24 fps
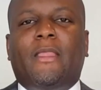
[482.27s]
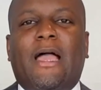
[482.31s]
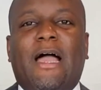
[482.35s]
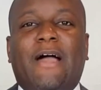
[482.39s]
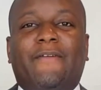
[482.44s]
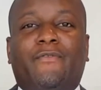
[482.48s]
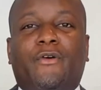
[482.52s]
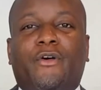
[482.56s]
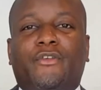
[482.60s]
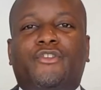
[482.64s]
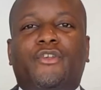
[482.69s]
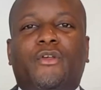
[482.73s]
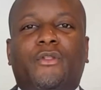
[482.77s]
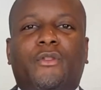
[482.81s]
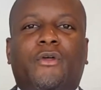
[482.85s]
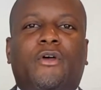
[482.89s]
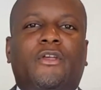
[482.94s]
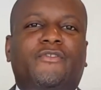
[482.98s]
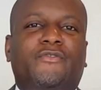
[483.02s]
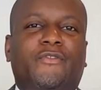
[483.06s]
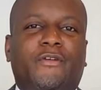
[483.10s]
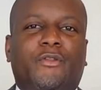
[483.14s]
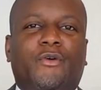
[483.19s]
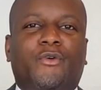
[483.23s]
I've also
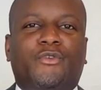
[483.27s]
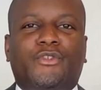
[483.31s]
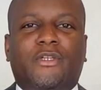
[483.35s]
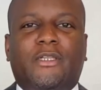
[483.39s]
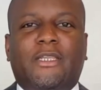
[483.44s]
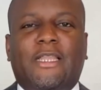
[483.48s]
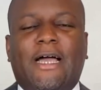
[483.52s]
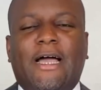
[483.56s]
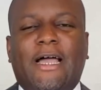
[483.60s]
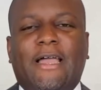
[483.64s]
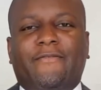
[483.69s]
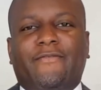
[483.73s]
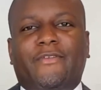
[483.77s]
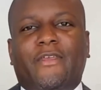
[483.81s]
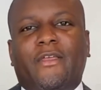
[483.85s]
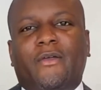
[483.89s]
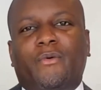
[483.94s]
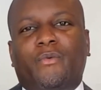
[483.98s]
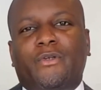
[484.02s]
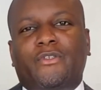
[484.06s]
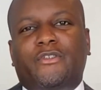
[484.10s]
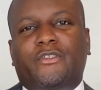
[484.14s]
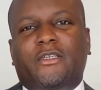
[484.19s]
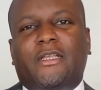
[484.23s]
launched Foreclosure Live,
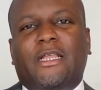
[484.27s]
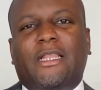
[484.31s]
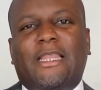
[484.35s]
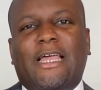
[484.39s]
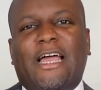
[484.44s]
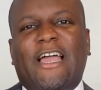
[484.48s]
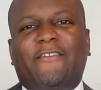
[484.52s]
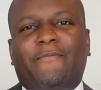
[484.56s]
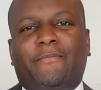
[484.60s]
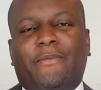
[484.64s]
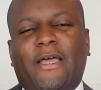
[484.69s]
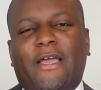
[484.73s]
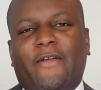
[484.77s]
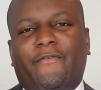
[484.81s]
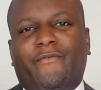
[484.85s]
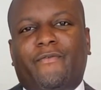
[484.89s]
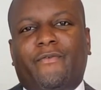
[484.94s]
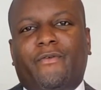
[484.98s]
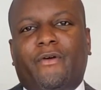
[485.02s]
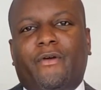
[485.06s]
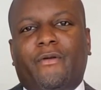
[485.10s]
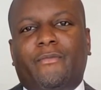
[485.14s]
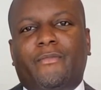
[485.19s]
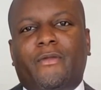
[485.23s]
which is a live
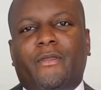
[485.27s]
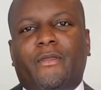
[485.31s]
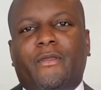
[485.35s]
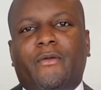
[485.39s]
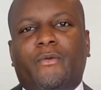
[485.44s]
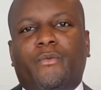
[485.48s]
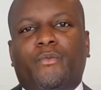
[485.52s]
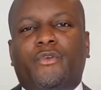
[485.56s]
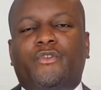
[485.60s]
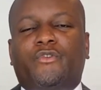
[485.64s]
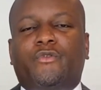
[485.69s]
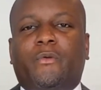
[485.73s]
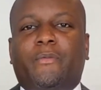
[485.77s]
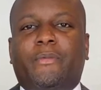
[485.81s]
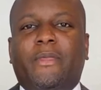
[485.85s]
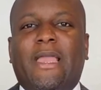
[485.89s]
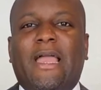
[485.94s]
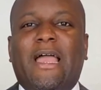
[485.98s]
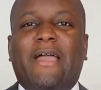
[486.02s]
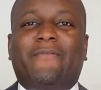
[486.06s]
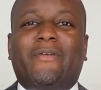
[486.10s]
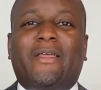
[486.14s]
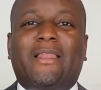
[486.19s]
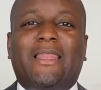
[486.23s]
platform, which will be
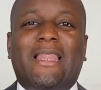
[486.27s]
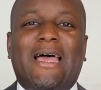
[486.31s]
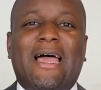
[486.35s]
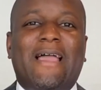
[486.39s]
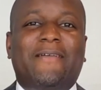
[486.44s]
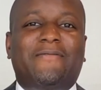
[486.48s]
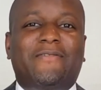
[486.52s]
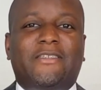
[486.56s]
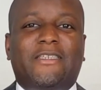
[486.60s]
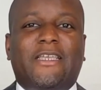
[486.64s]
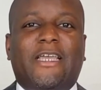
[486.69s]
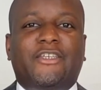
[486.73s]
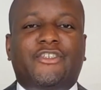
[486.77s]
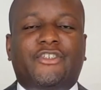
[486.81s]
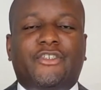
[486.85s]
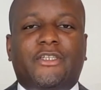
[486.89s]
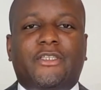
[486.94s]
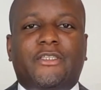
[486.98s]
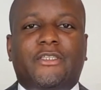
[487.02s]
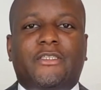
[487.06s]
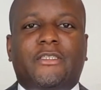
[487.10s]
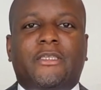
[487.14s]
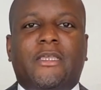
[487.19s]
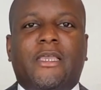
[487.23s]
having live
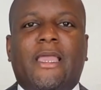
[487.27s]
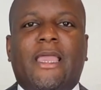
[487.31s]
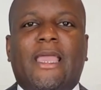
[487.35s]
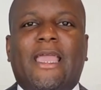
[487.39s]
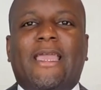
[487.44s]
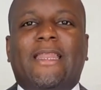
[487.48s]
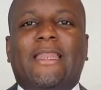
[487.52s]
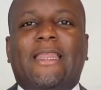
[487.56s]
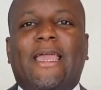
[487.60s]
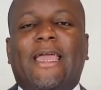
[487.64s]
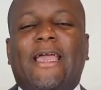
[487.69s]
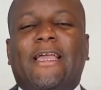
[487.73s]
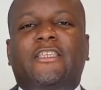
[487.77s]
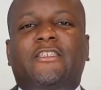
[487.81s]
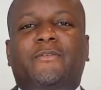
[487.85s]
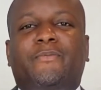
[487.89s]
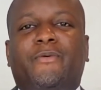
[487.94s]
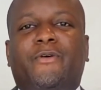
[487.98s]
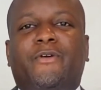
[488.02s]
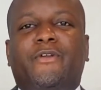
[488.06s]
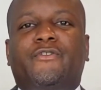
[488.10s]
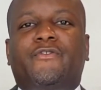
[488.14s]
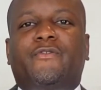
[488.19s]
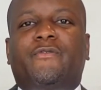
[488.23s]
sessions and
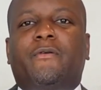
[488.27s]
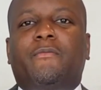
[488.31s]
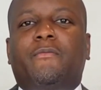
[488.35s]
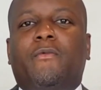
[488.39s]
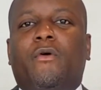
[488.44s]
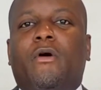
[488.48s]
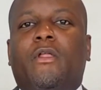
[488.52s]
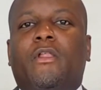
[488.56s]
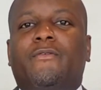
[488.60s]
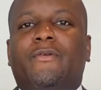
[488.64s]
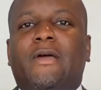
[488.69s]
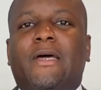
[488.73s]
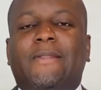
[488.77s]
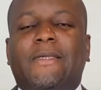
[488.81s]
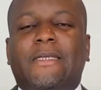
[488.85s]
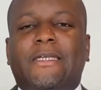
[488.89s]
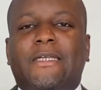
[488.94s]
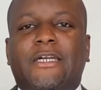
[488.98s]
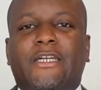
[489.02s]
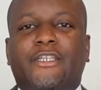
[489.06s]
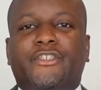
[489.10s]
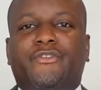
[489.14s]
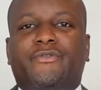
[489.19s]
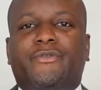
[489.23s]
experts from all around the
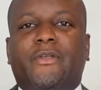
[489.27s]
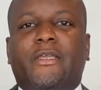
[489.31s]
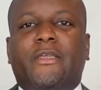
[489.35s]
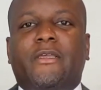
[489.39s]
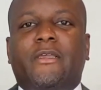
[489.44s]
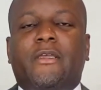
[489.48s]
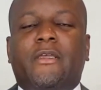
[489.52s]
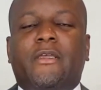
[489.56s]
country